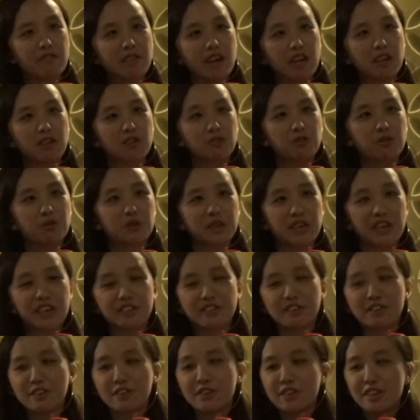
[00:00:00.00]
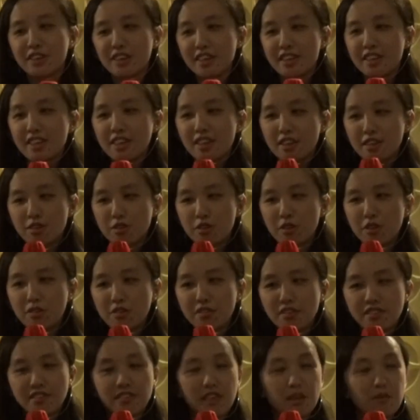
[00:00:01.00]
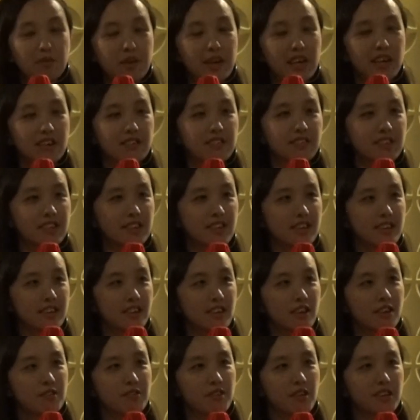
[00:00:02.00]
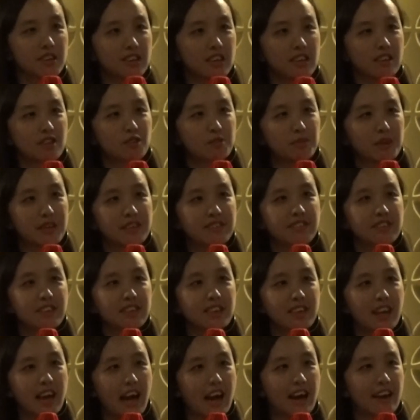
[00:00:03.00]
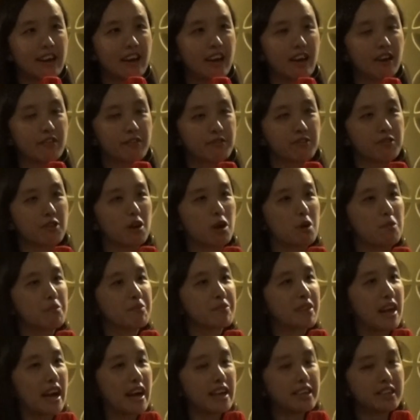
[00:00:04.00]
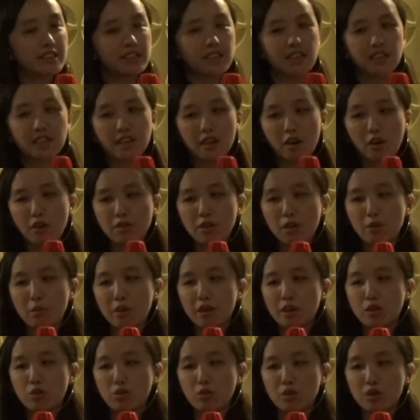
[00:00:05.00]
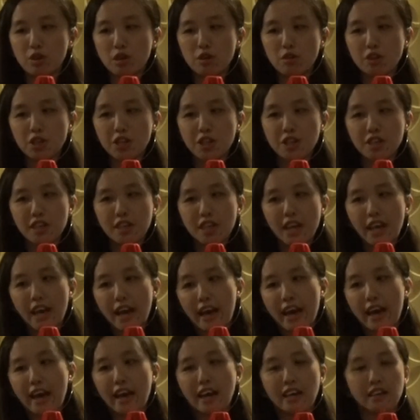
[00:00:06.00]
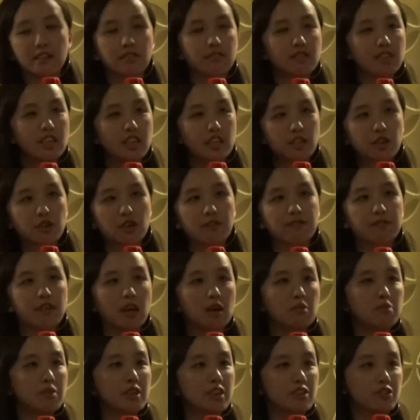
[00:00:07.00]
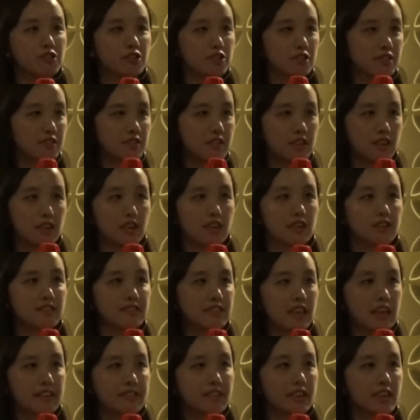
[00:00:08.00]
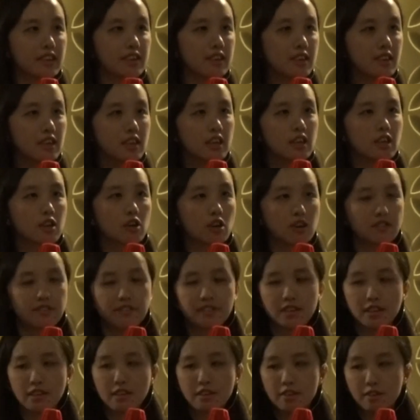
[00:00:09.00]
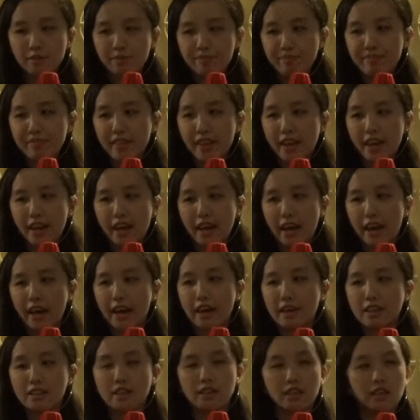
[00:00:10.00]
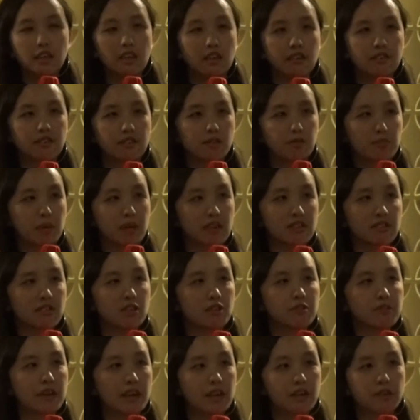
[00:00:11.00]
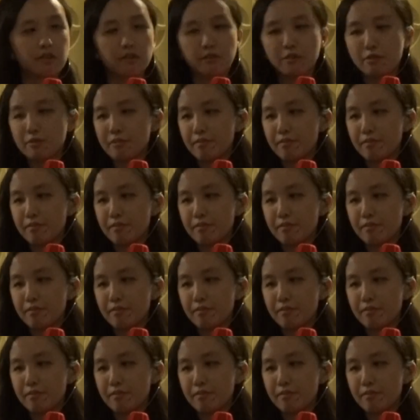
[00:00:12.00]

values together. So same case here, for the spacing, I have from tiny all the way to huge, and each of them is just a static constant, and its pixel value.